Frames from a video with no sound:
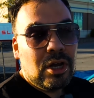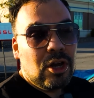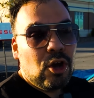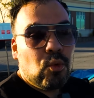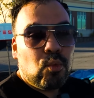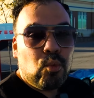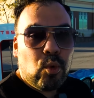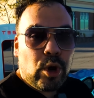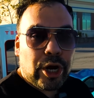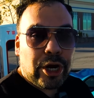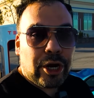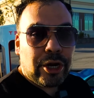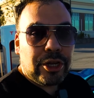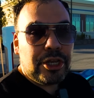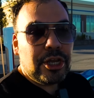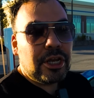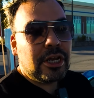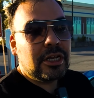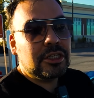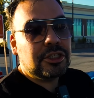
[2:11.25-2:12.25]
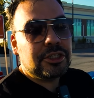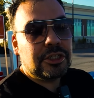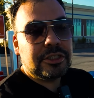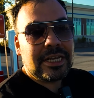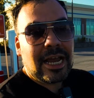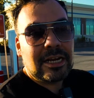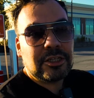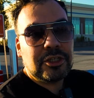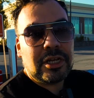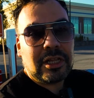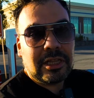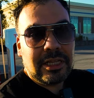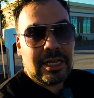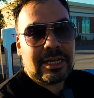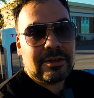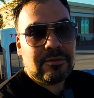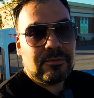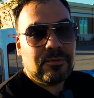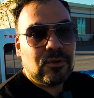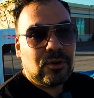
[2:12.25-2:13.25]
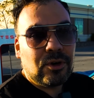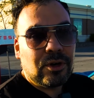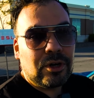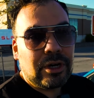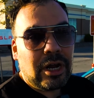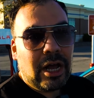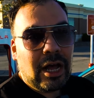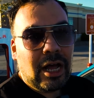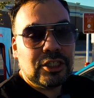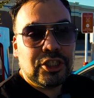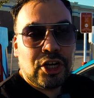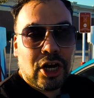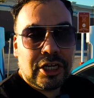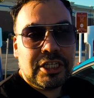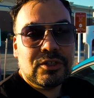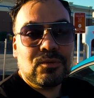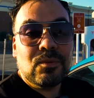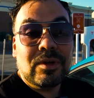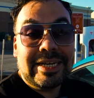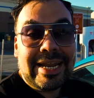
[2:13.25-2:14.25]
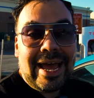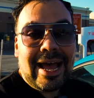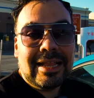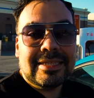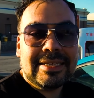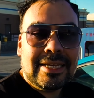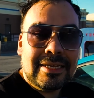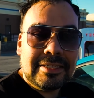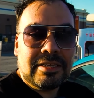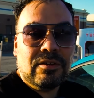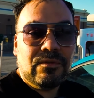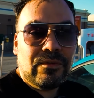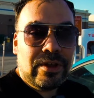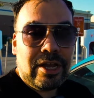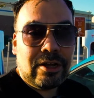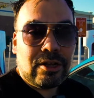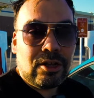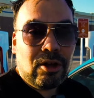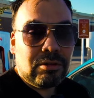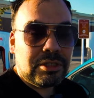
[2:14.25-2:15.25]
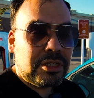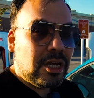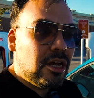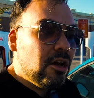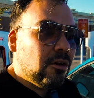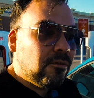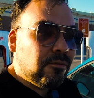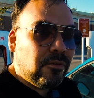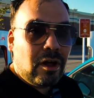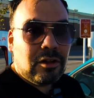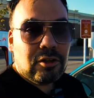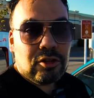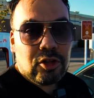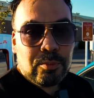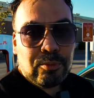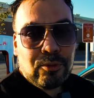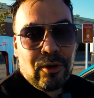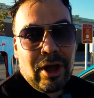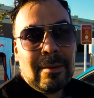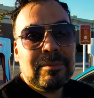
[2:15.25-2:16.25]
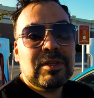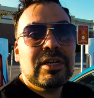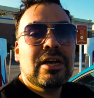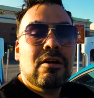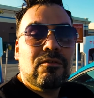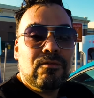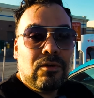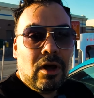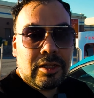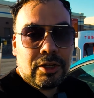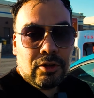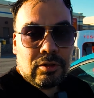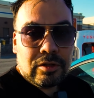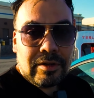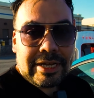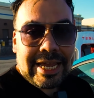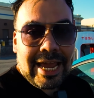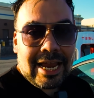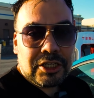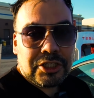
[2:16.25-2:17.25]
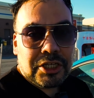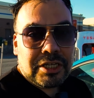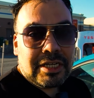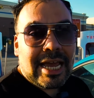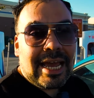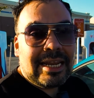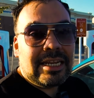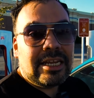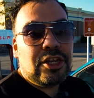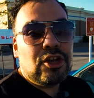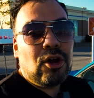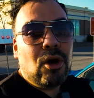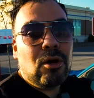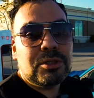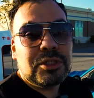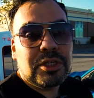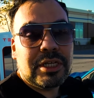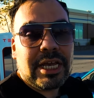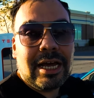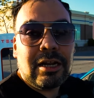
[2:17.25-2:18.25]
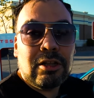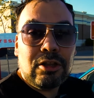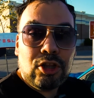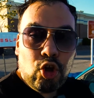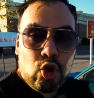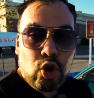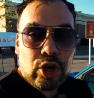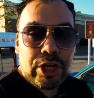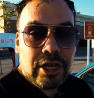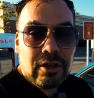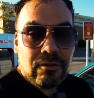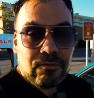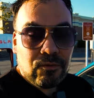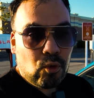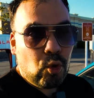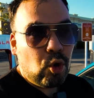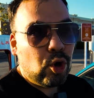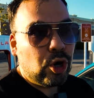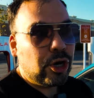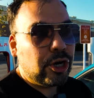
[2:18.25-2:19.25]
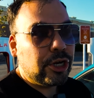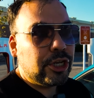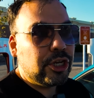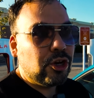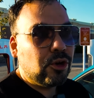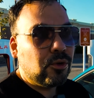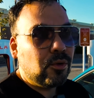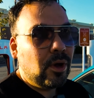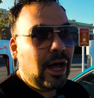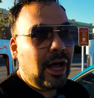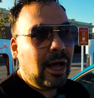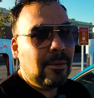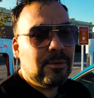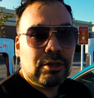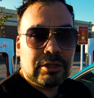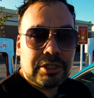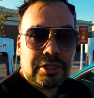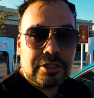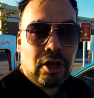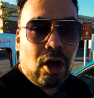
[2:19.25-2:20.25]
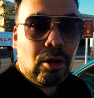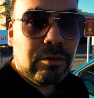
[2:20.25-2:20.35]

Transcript: where you can just actually click for charging with non-Tesla vehicles. Follow the prompt, follow your location, and then you also got to look for your stall